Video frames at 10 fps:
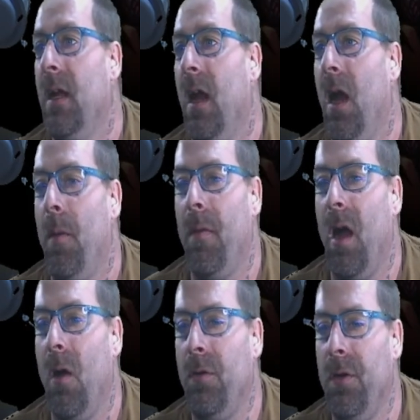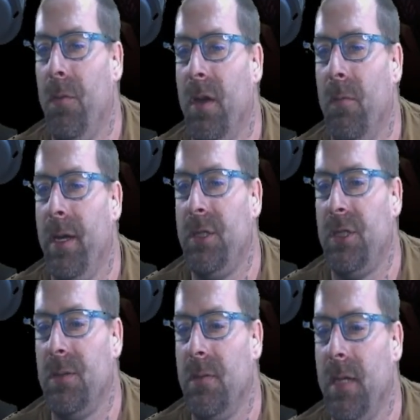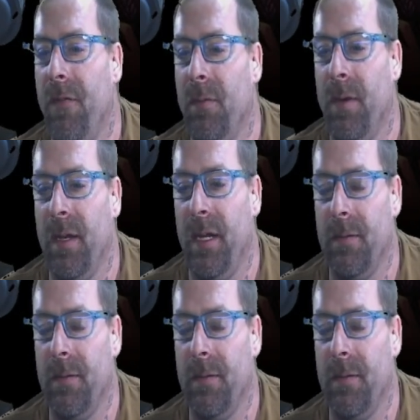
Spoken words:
I do want to wish everybody